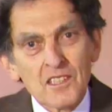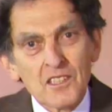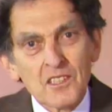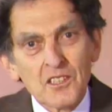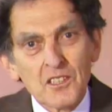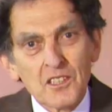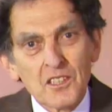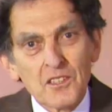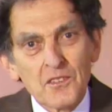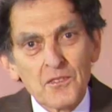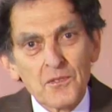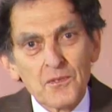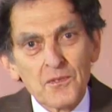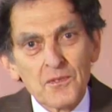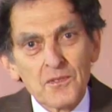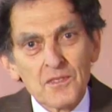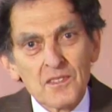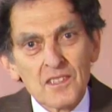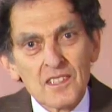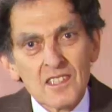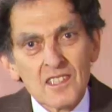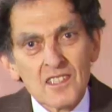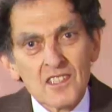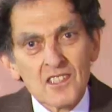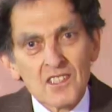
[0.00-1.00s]
could have
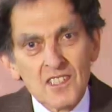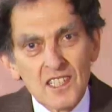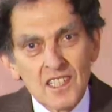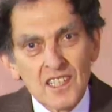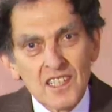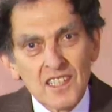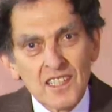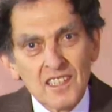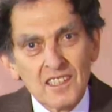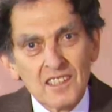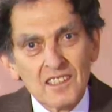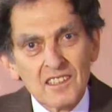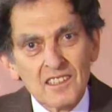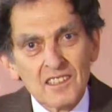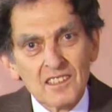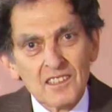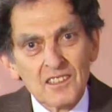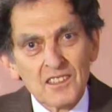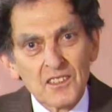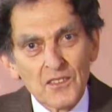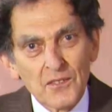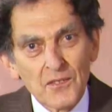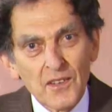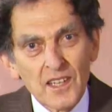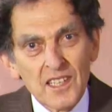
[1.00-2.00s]
seen
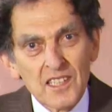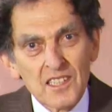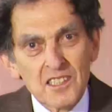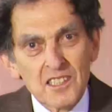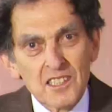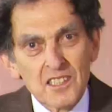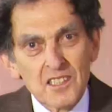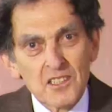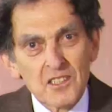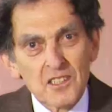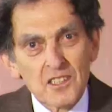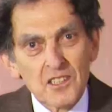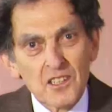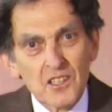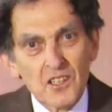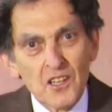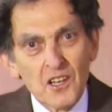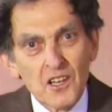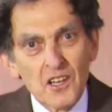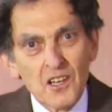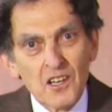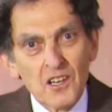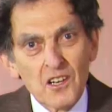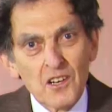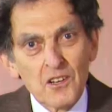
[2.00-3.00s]
the faces
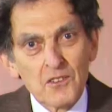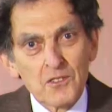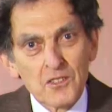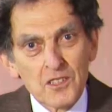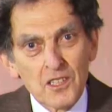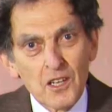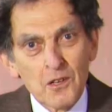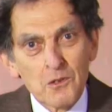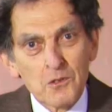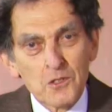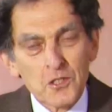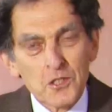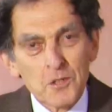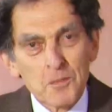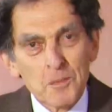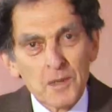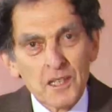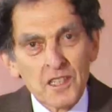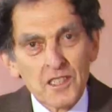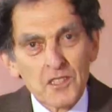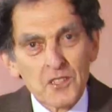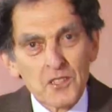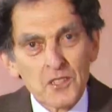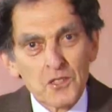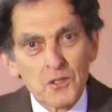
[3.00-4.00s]
of soldiers
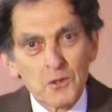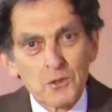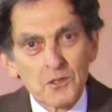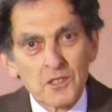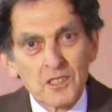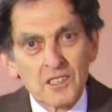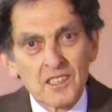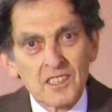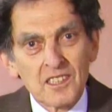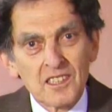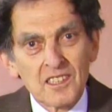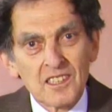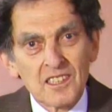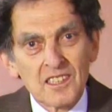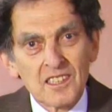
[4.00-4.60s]
being slaughtered,